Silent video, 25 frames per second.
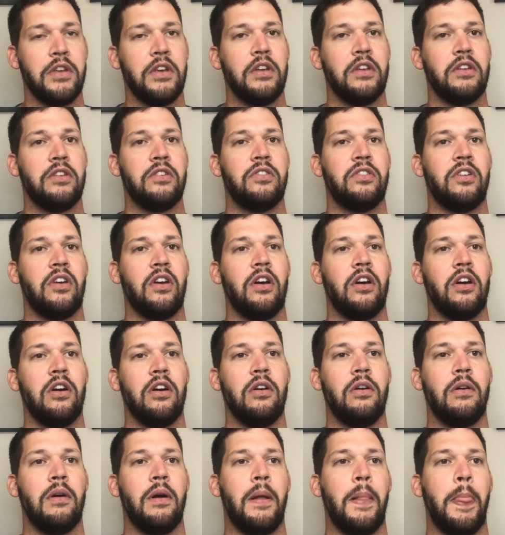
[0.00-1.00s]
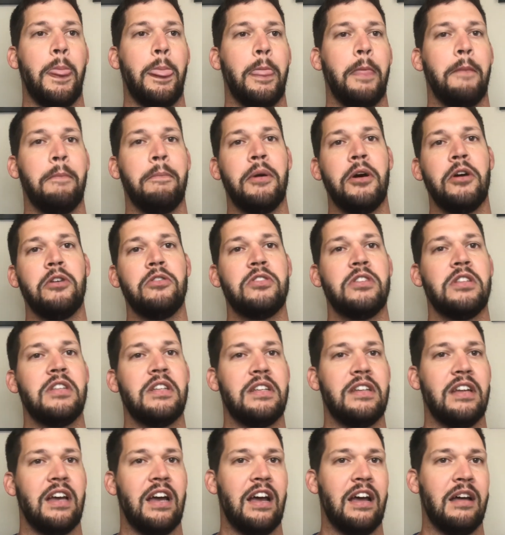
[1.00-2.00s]
So most of the
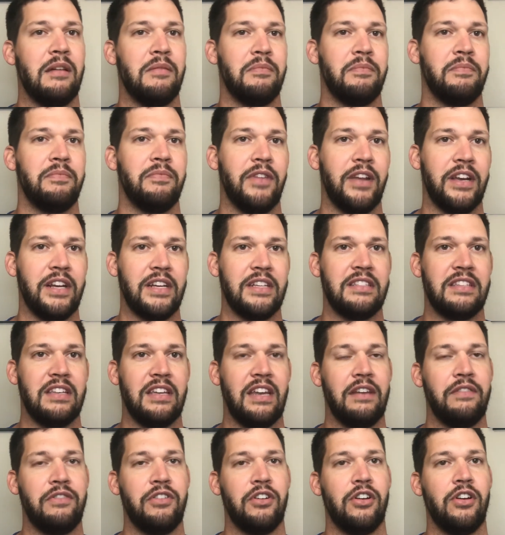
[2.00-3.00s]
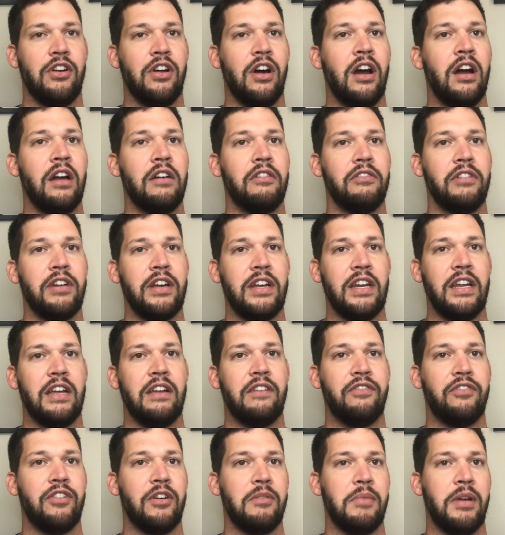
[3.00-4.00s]
time, like I said, if you're not renting
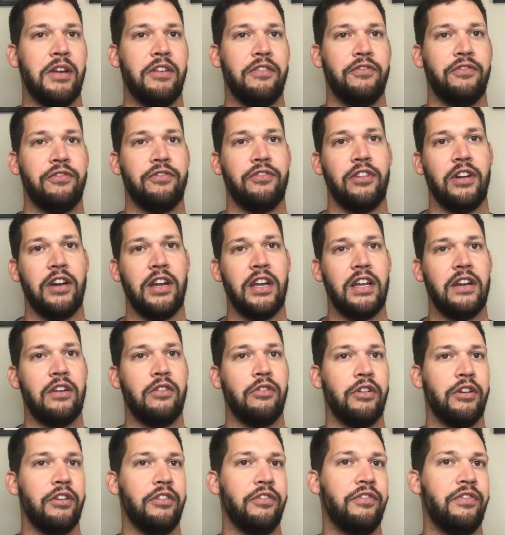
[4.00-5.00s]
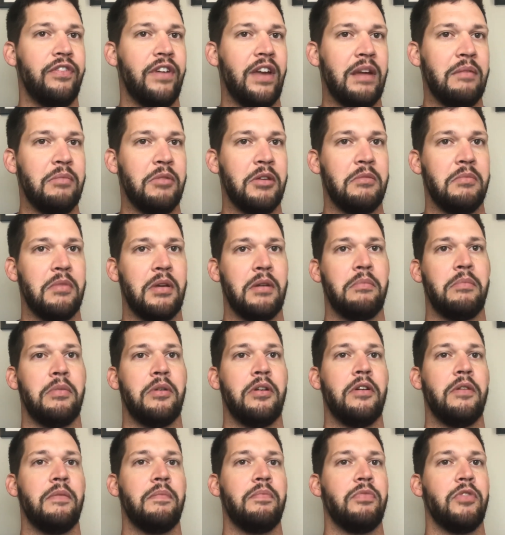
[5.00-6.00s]
from a friend or a family
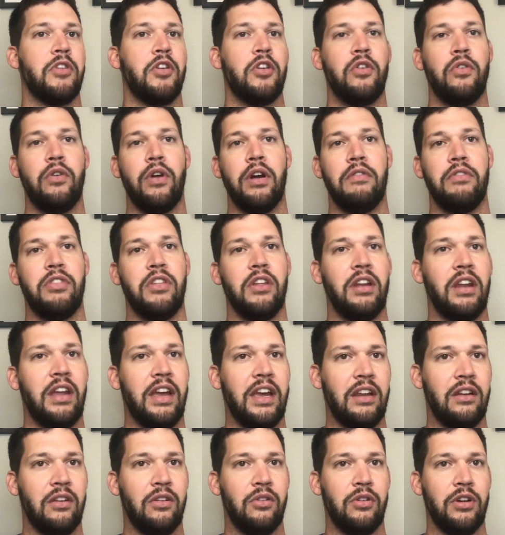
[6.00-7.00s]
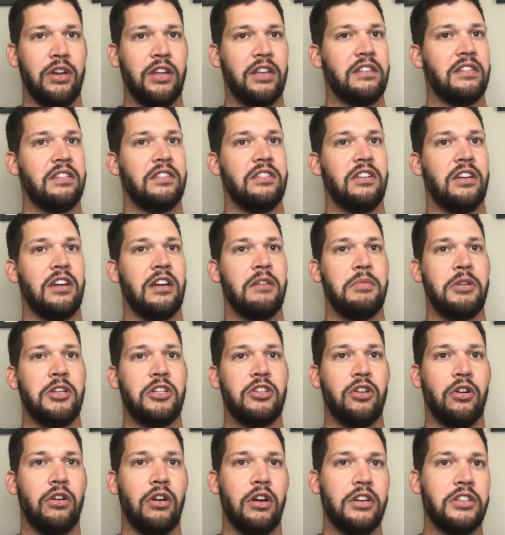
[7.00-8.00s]
member, whoever the landlord is going to be
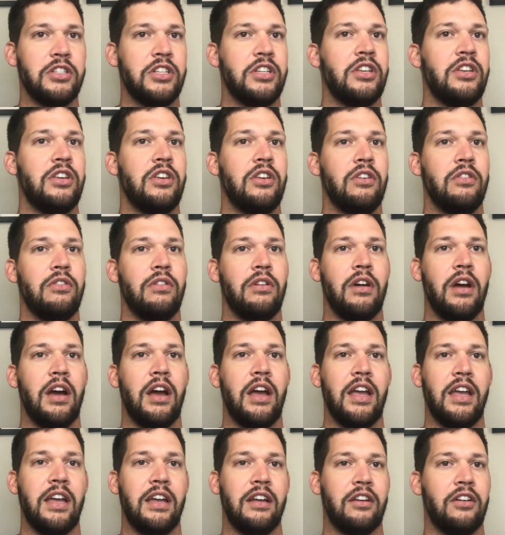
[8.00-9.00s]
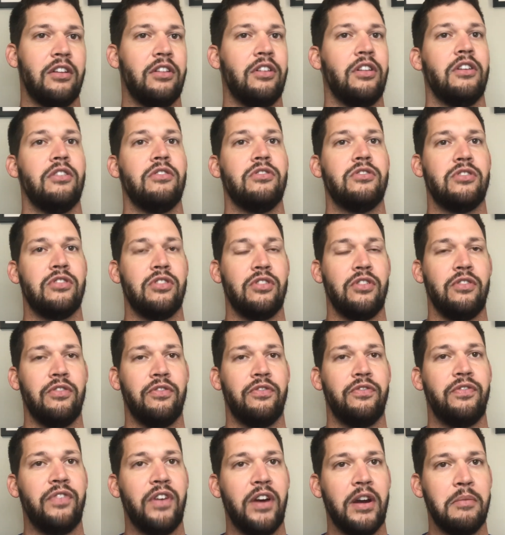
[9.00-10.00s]
charging you close to
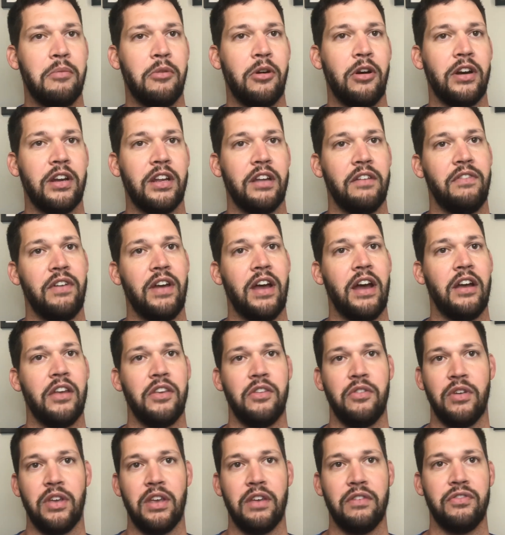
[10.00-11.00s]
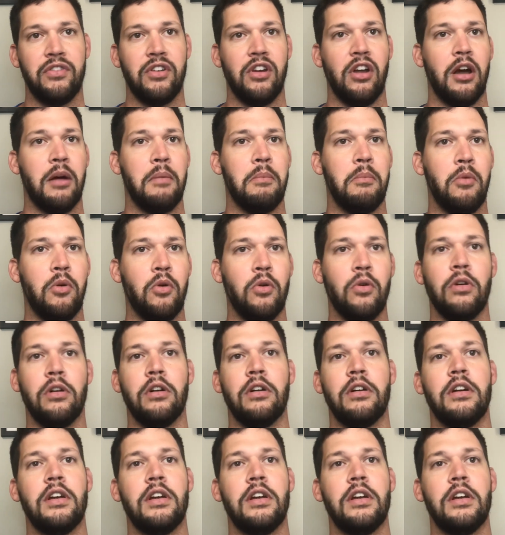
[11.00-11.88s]
fair market value, if not more.